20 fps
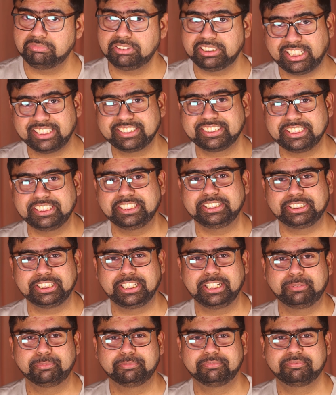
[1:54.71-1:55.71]
just in
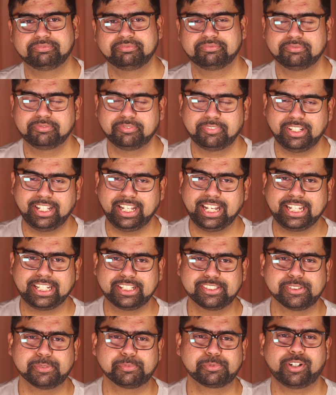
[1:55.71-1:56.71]
time. Like
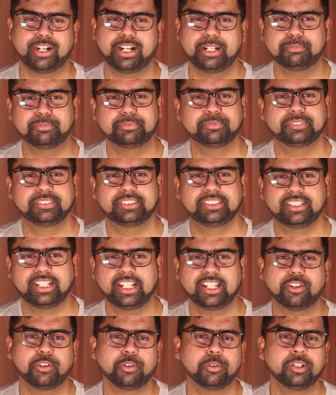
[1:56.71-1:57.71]
and subscribe.
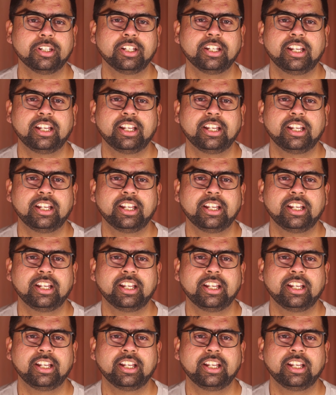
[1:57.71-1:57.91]
Thank you.